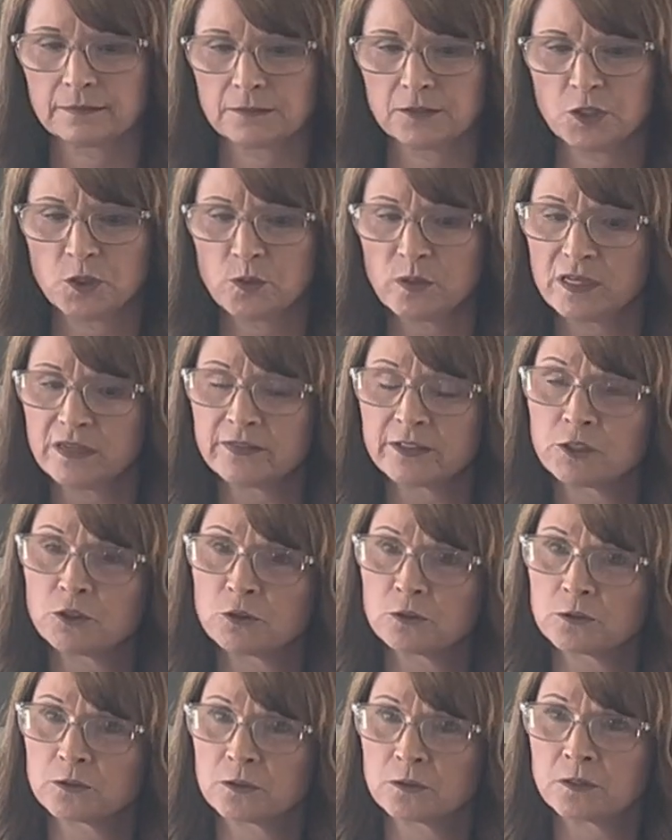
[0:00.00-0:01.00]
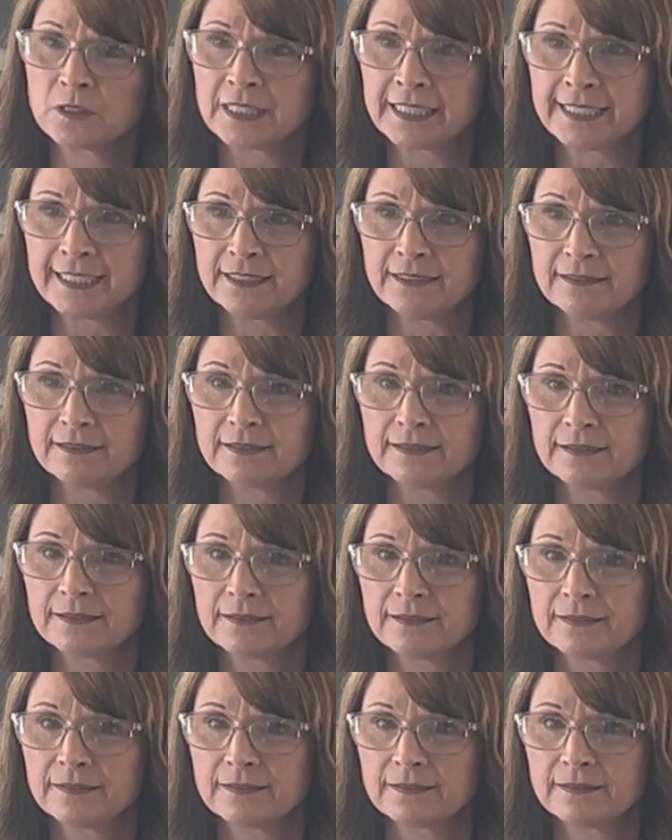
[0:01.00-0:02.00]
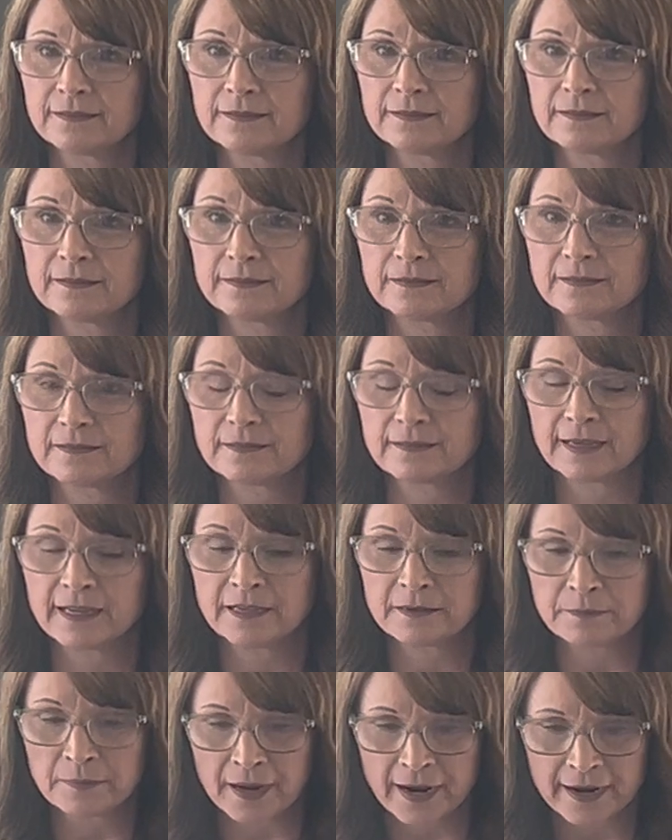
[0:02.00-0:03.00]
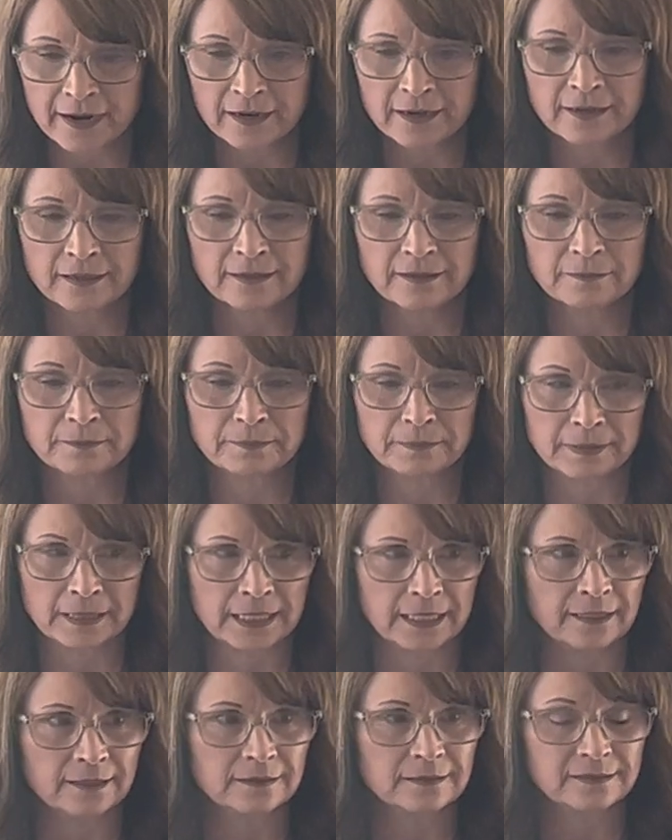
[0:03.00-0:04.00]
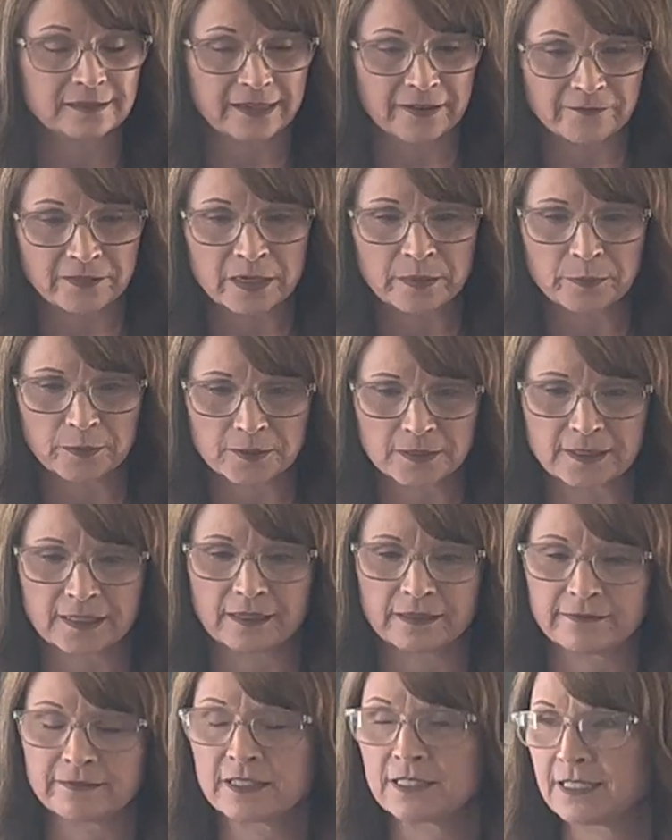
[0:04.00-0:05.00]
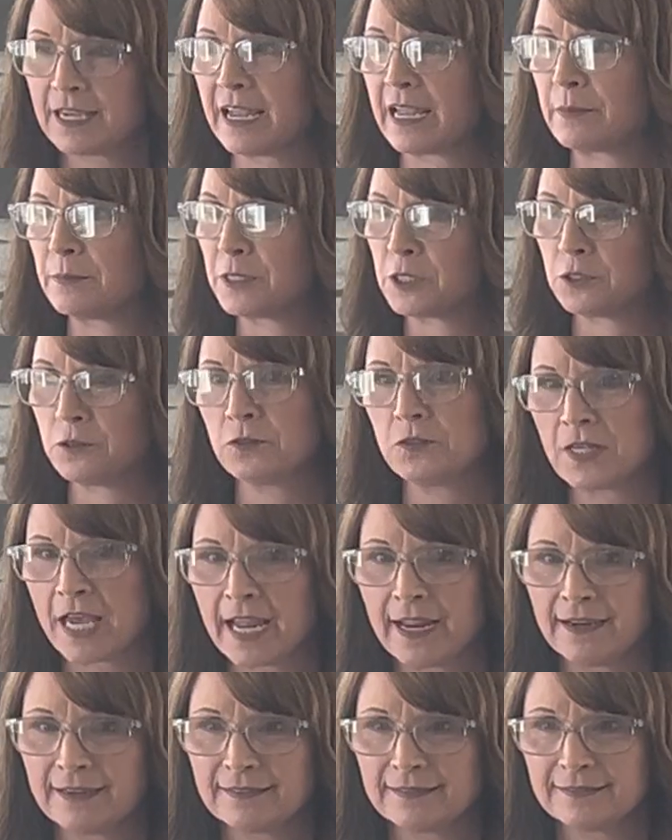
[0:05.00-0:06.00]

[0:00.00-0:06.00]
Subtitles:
Do you even truly admire me 70% of the time, as you say?